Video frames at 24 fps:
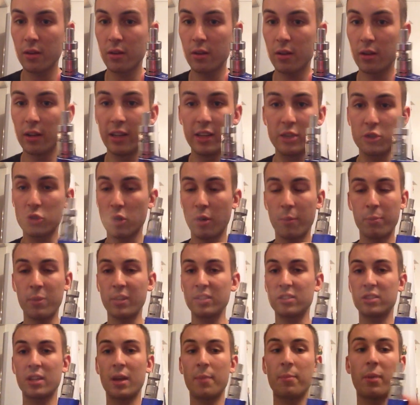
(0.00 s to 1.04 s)
literally I'm
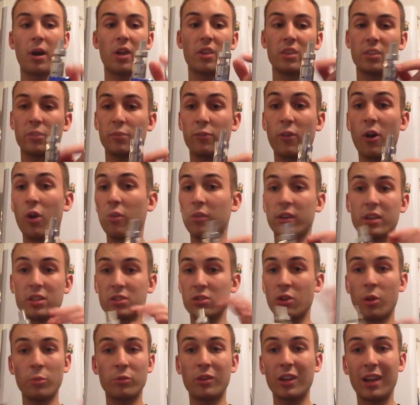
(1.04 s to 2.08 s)
pressing that button, it's firing, there's
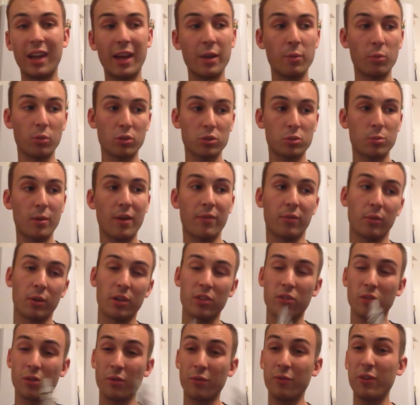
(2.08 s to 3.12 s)
no delay whatsoever.
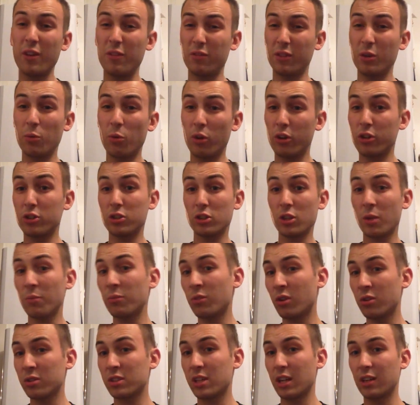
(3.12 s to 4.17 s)
Whereas on 50W you
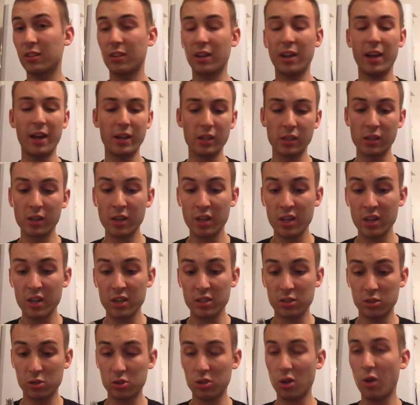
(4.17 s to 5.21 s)
sometimes get delay.
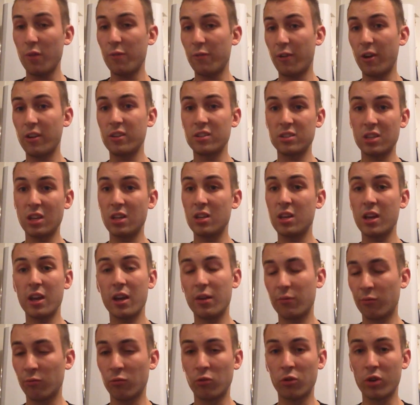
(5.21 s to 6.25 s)
So far this is
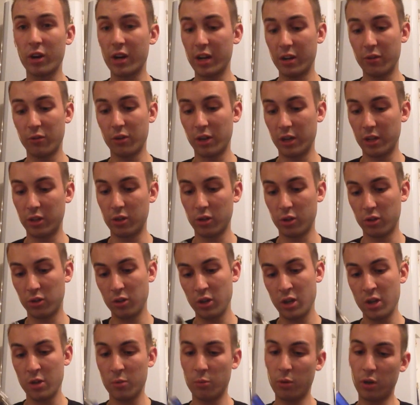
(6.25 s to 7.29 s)
hitting really good.
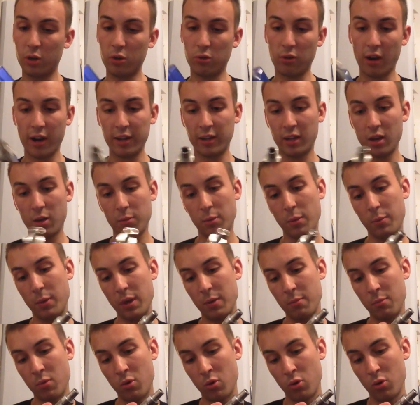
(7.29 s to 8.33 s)
We'll crank it up a
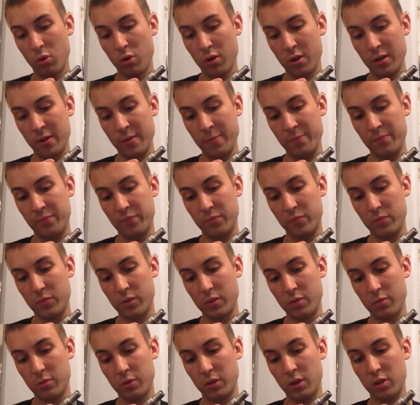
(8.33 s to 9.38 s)
bit more.
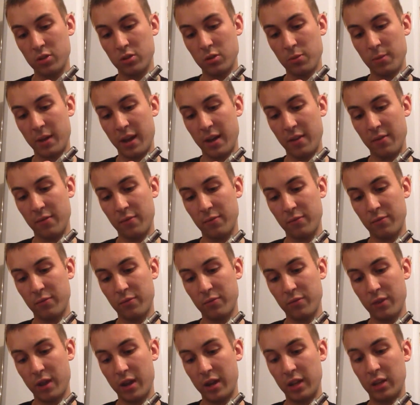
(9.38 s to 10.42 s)
We'll go to about,
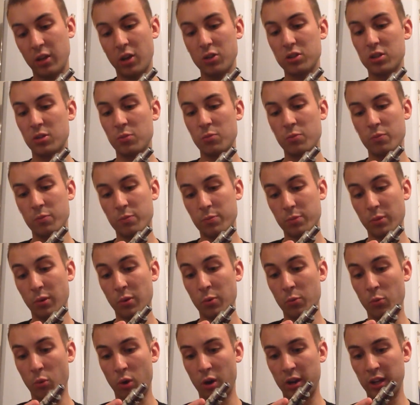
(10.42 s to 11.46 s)
and it goes in
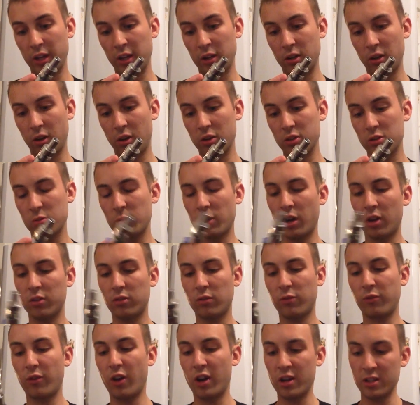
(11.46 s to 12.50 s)
0.1 incline, so we'll go up
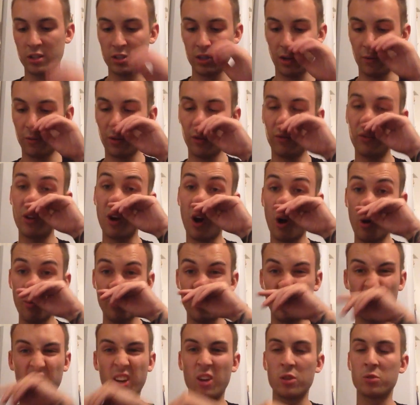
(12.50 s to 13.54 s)
to 37. If you hold
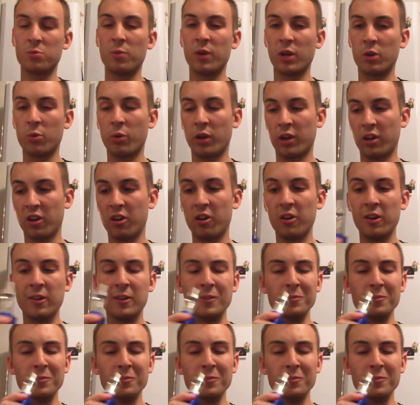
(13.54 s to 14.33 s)
it, it goes a bit quicker.